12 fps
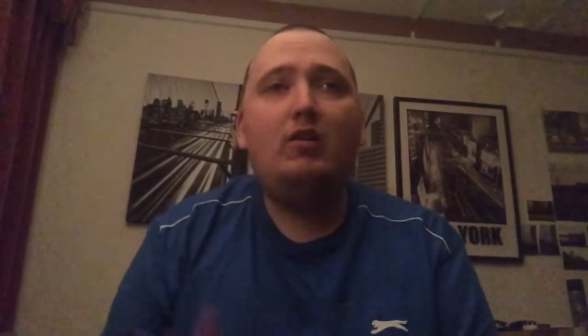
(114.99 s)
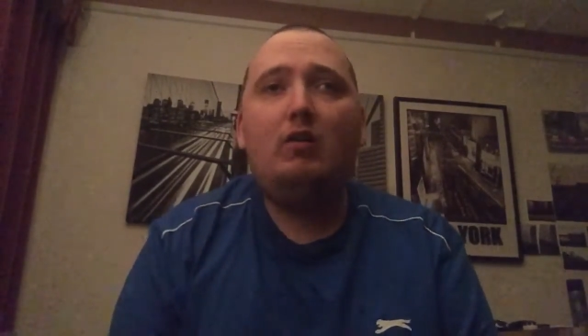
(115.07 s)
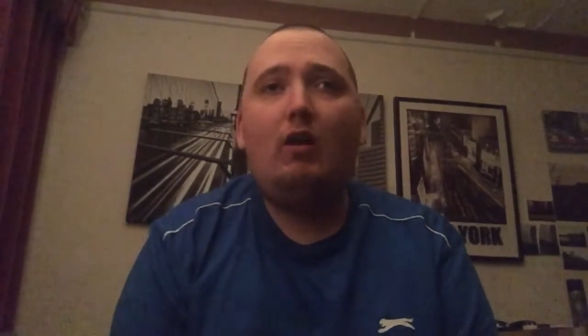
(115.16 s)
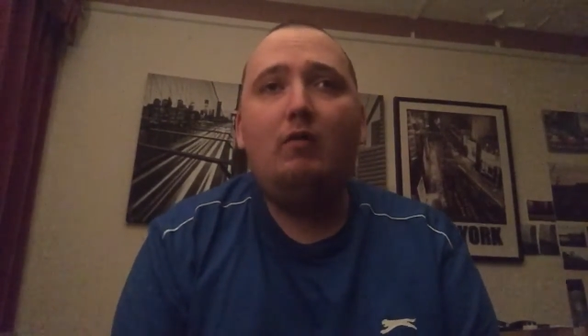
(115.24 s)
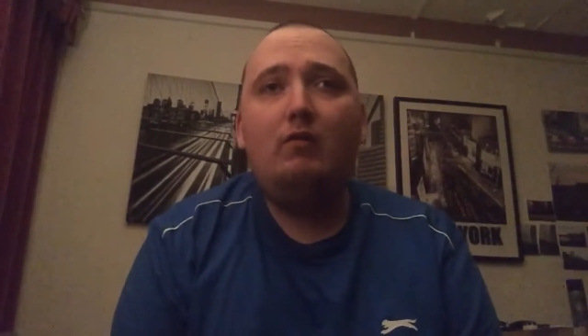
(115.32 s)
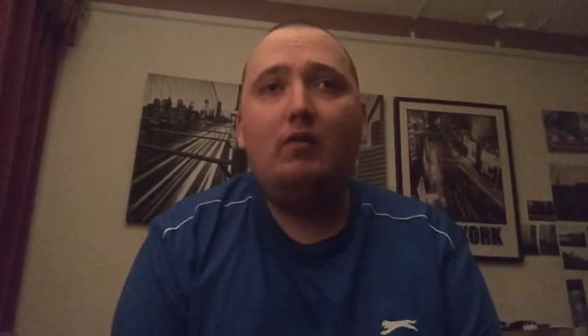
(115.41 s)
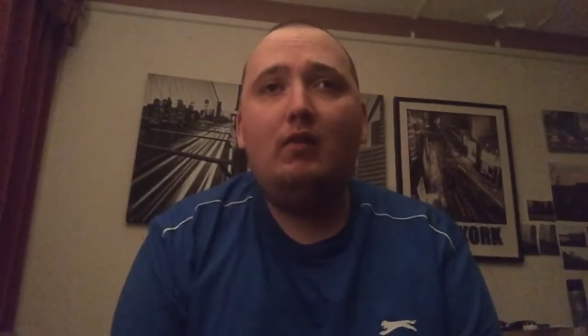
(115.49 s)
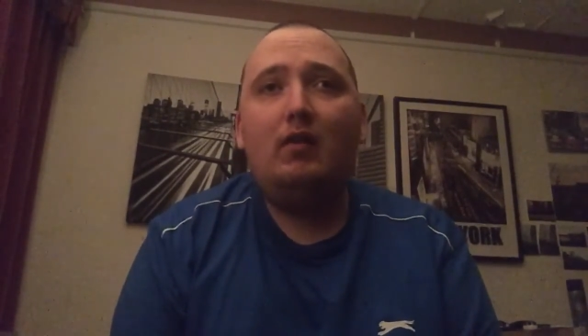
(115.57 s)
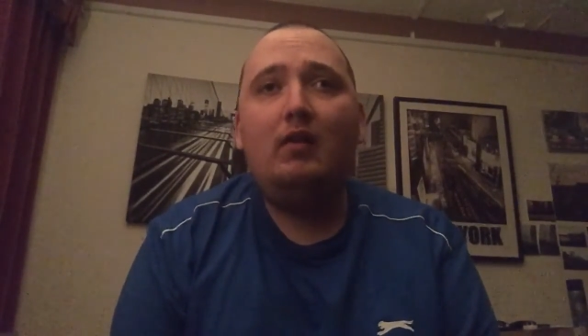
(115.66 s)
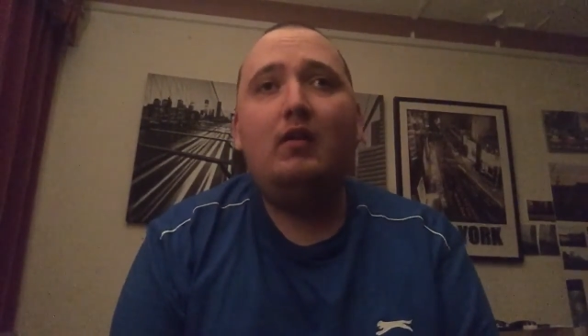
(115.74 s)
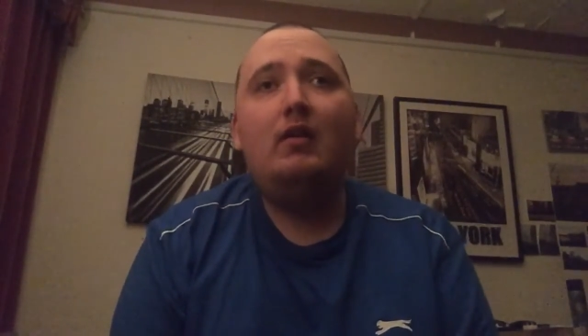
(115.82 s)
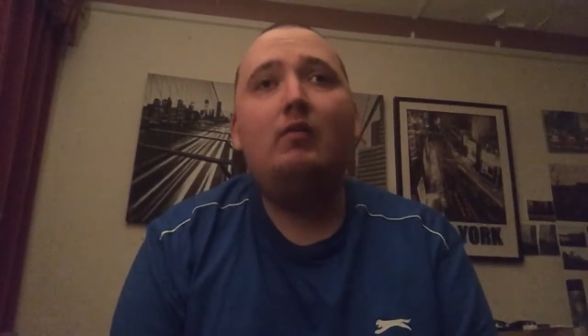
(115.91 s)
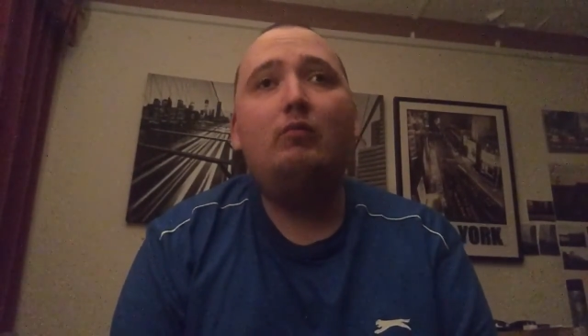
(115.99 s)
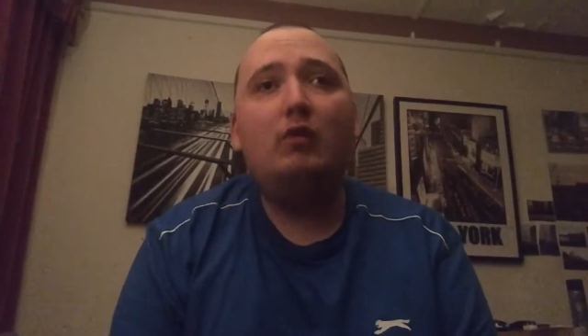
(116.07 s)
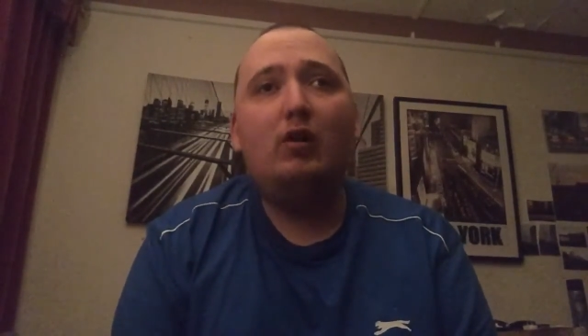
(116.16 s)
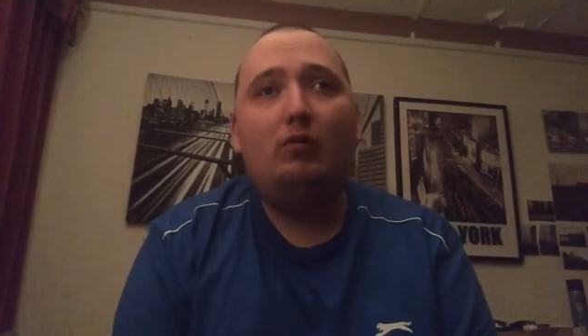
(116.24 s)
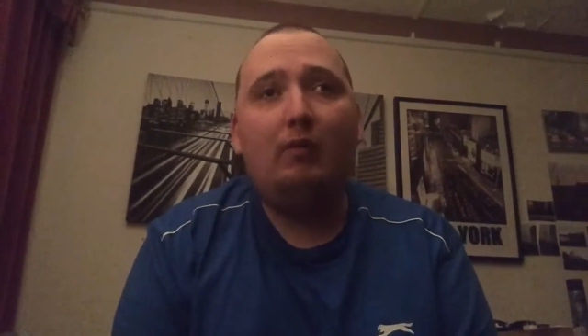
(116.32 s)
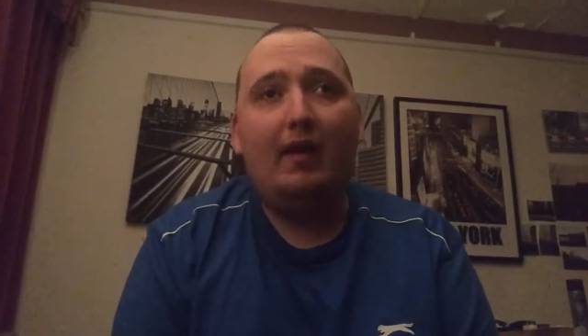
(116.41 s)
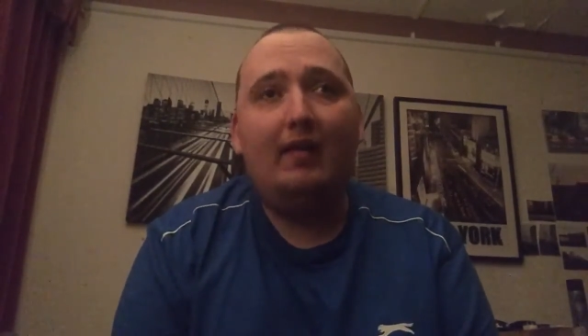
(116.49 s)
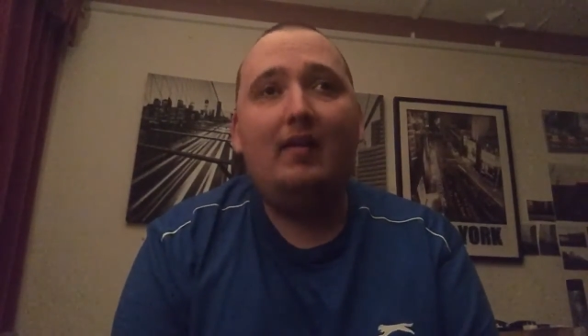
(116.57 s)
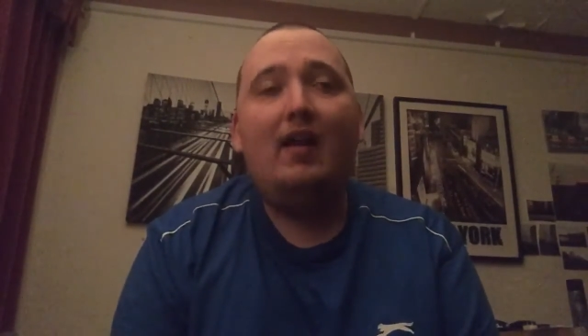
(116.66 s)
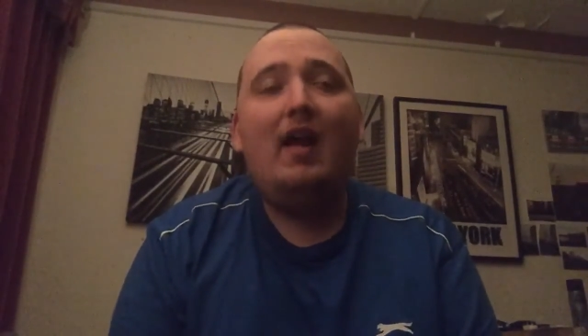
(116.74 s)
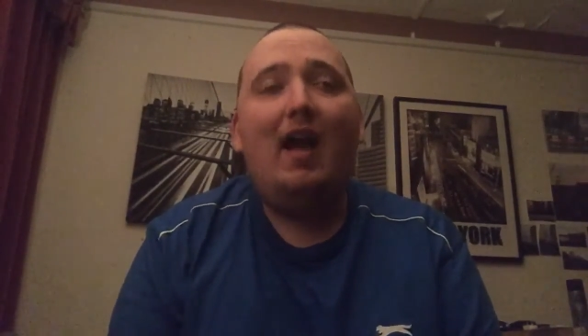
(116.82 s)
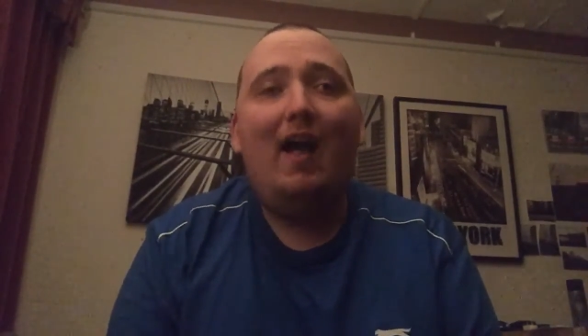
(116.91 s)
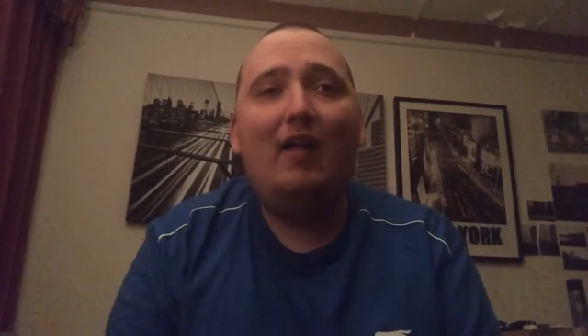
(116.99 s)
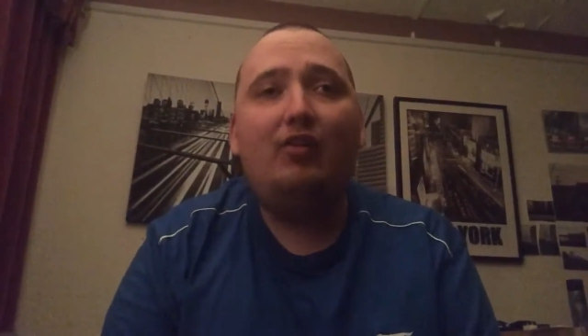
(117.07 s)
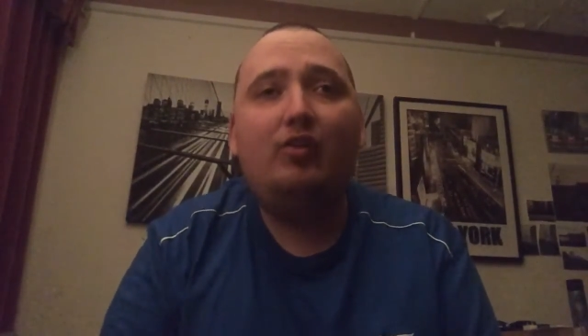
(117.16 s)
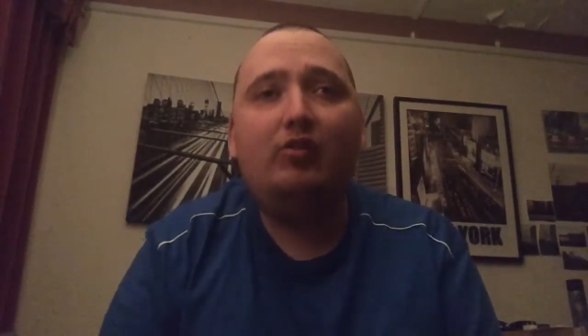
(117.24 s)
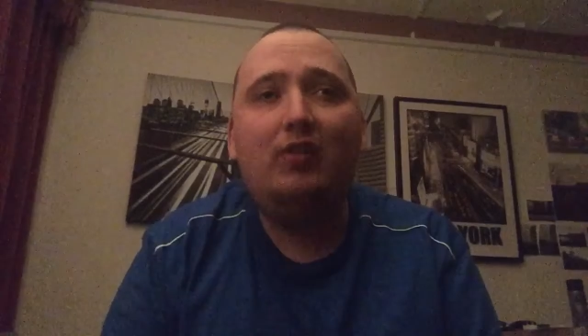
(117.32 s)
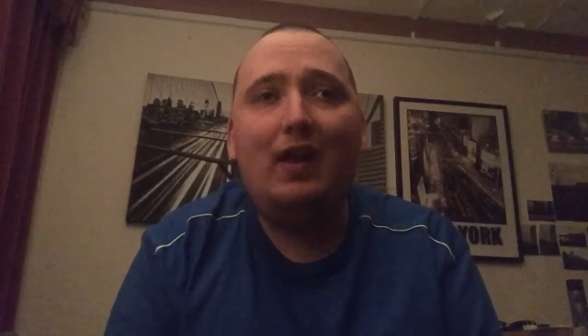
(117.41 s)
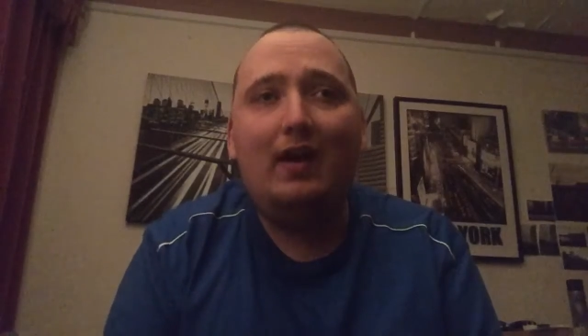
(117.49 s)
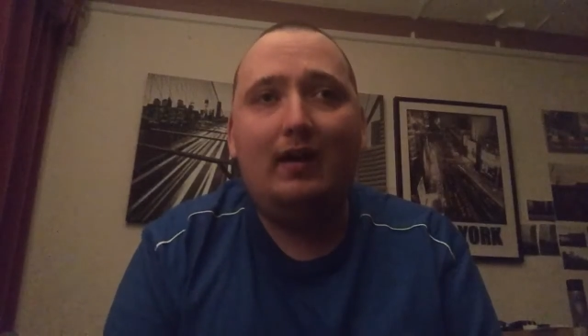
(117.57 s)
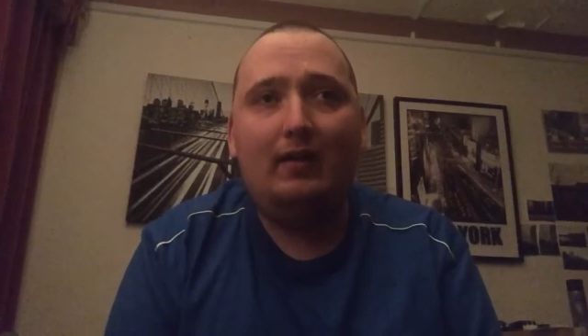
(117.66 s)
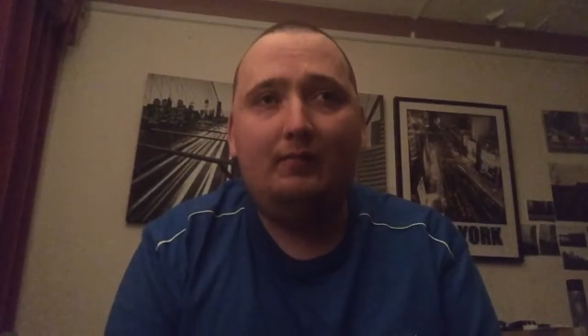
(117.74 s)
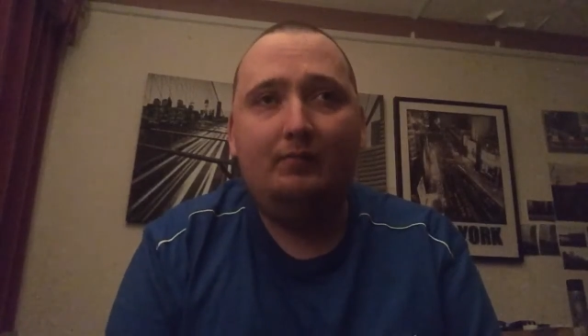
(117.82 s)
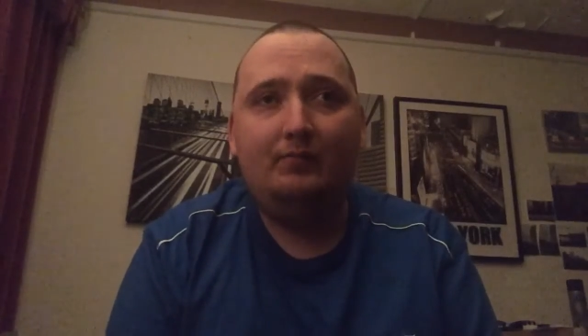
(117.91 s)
Don't regret a thing